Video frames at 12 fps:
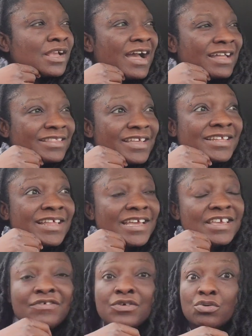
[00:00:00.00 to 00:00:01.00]
I think that
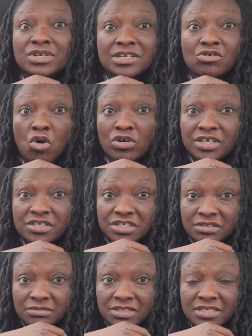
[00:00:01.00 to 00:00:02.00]
if he was a chronic
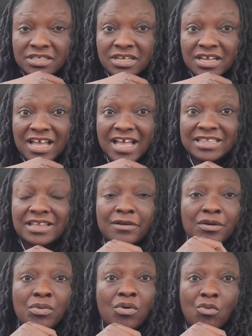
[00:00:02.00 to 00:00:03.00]
cheat, a
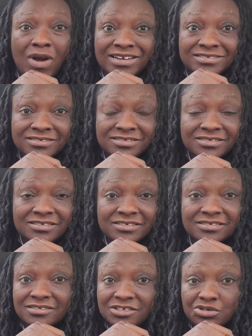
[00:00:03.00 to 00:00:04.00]
terrible one,
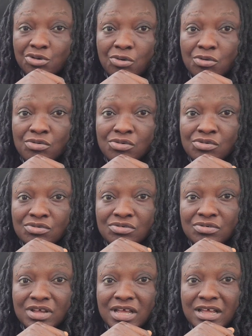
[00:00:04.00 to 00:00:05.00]
you know,
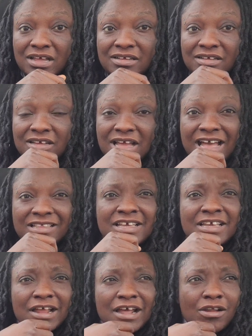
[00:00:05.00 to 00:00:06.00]
I
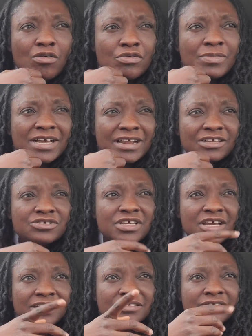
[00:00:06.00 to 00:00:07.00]
think a lot of women can actually
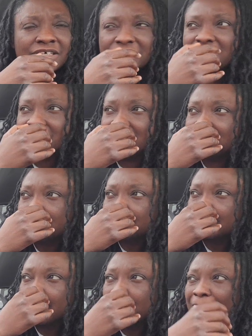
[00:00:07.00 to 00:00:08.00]
handle a cheat
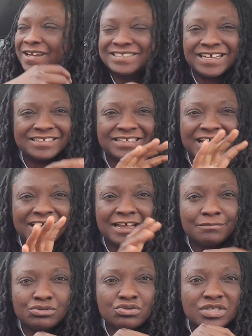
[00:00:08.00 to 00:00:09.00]
than an
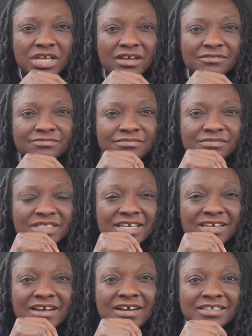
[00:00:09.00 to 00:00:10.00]
abuser. They
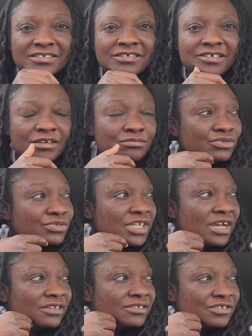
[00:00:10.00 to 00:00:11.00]
can't handle an
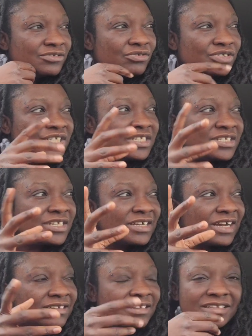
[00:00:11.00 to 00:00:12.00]
abuser, you know. Cheats, they
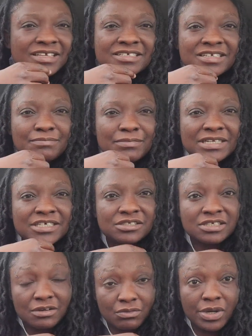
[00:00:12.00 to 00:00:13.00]
can, I think they
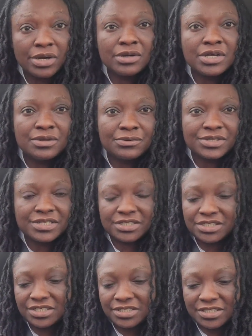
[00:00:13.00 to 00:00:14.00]
manage it well with a
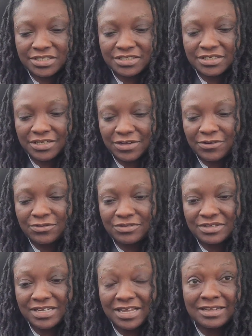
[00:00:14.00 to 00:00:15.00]
cheat, you know,
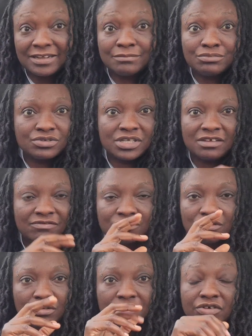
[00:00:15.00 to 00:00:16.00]
than an abuser. If
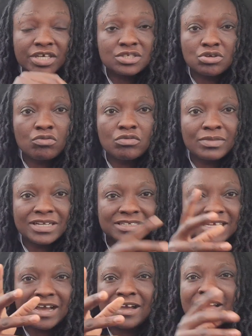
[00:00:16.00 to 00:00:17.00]
you hit your woman,
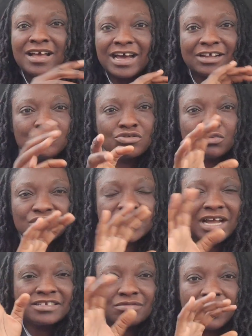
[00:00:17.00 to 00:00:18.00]
they are, I don't know which
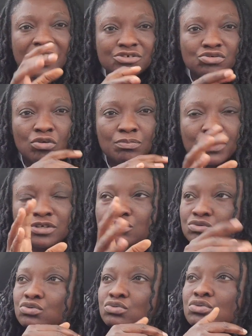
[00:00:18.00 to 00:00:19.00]
animal I should compare
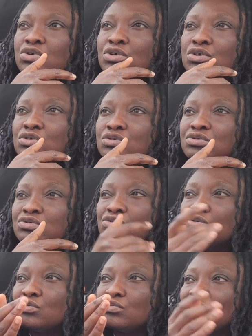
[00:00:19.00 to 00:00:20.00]
you to. You
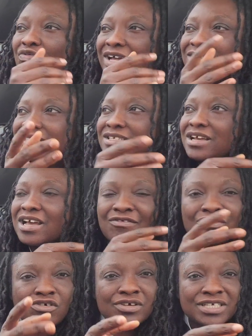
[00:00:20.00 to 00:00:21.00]
know, in fact, a
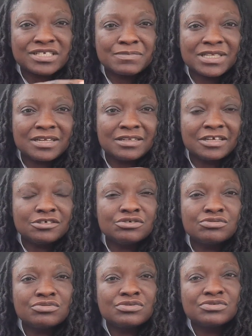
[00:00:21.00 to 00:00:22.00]
frog is better than you.